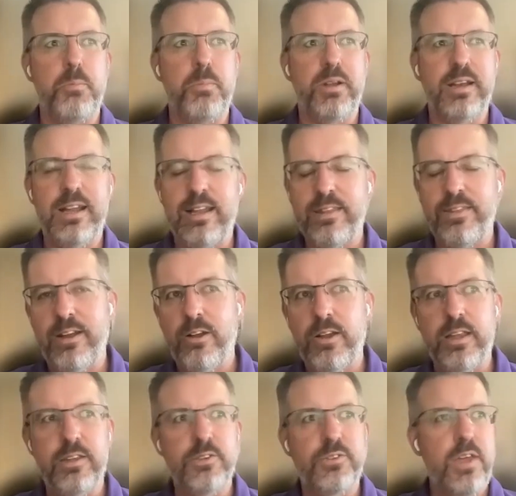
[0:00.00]
but there
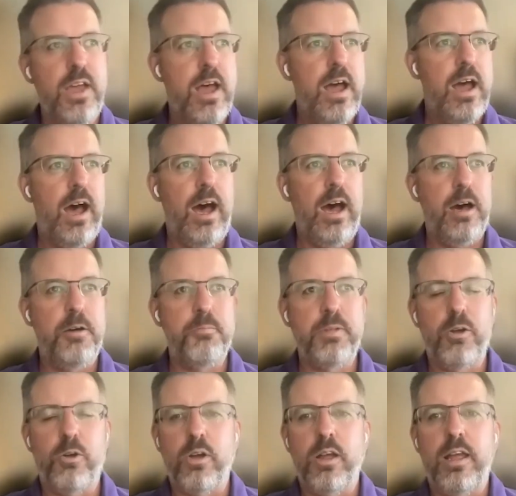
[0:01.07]
is,
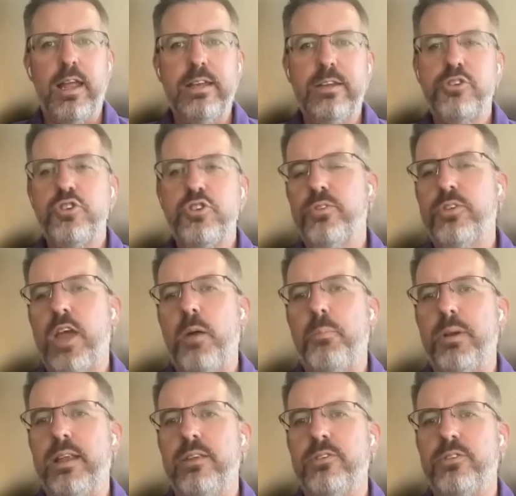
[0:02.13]
insurance
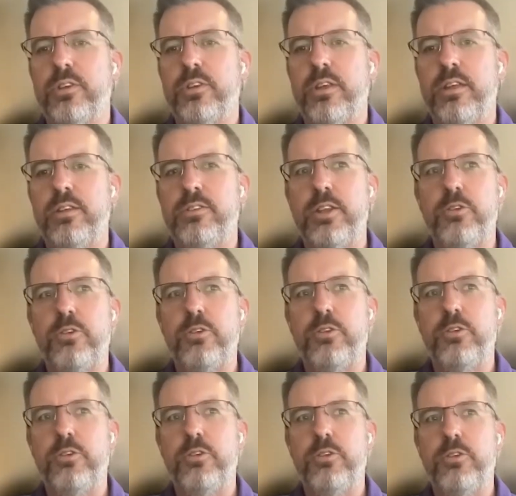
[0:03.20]
companies
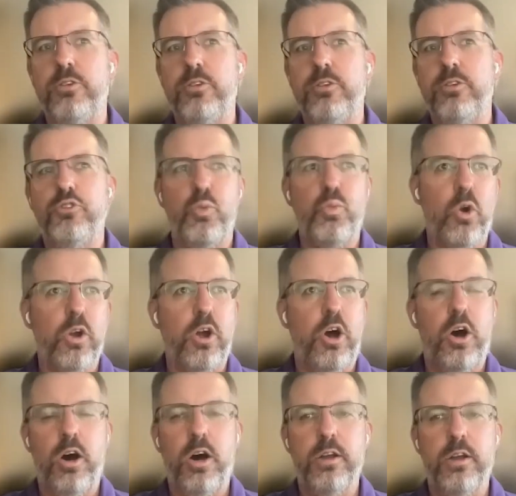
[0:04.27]
continue to
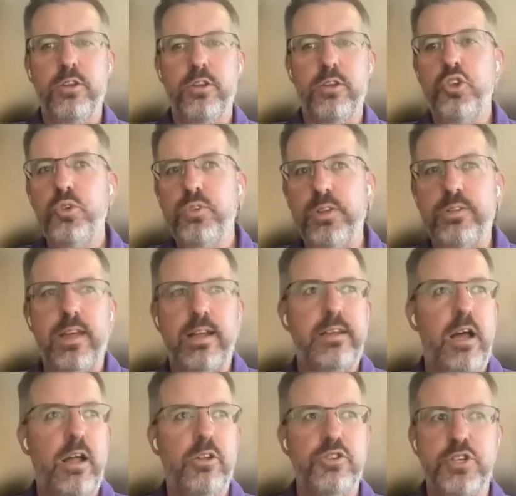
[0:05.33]
work on using
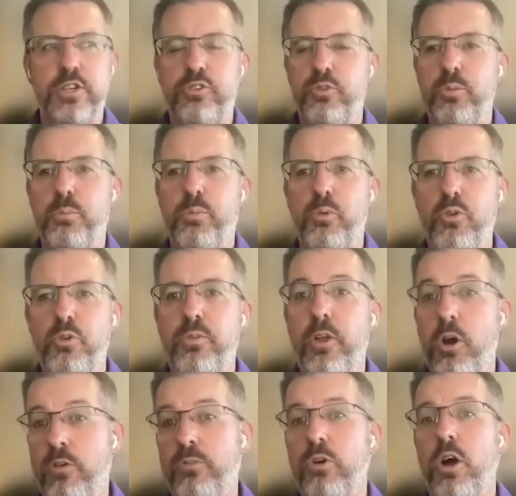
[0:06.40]
technology to improve their
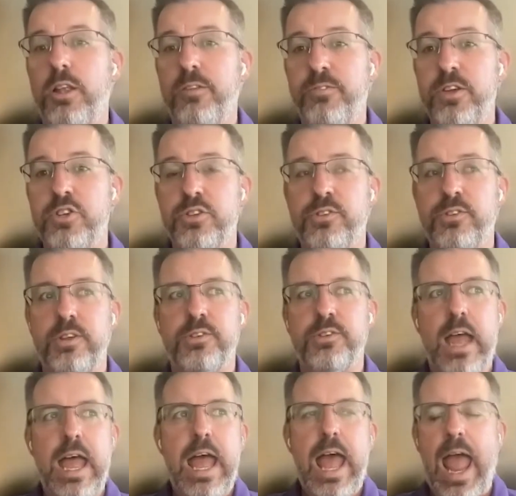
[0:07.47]
overall efficiencies.
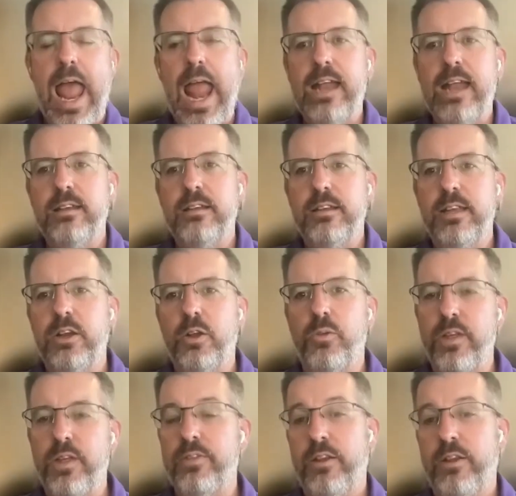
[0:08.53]
And,
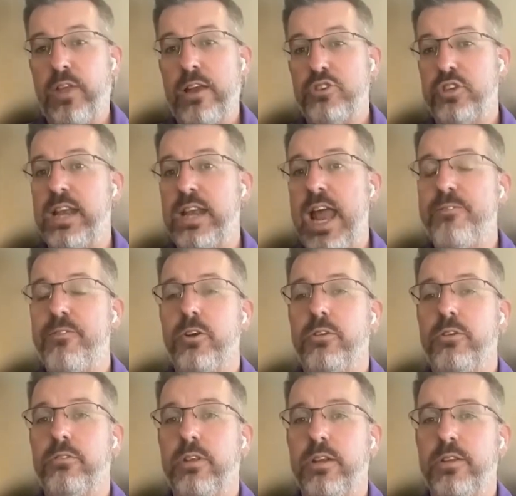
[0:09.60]
there's actually an
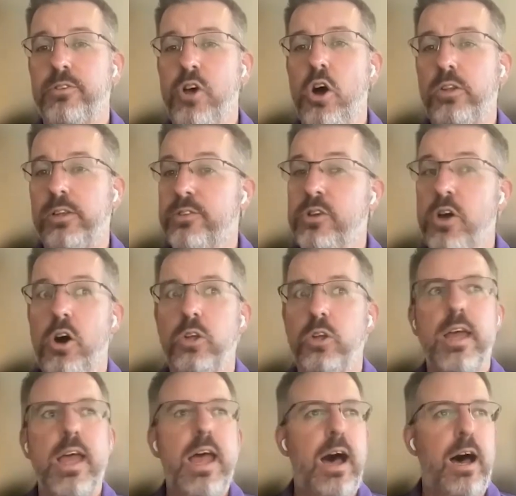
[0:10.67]
effort that it's
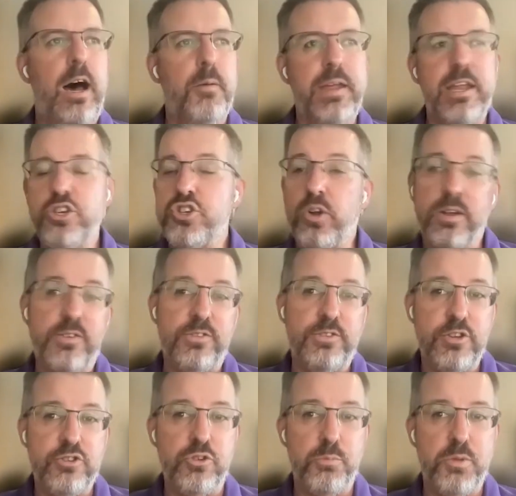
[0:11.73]
called insurance
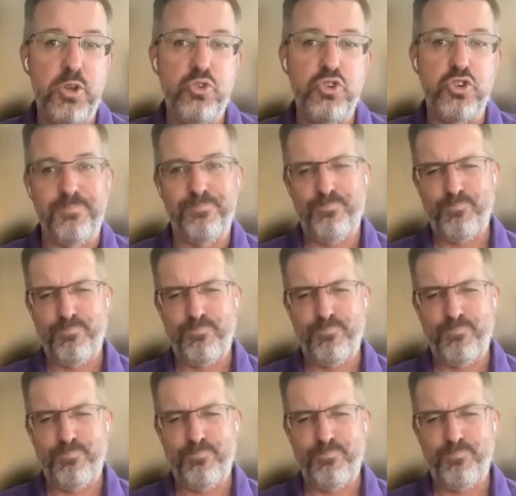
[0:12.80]
distribution.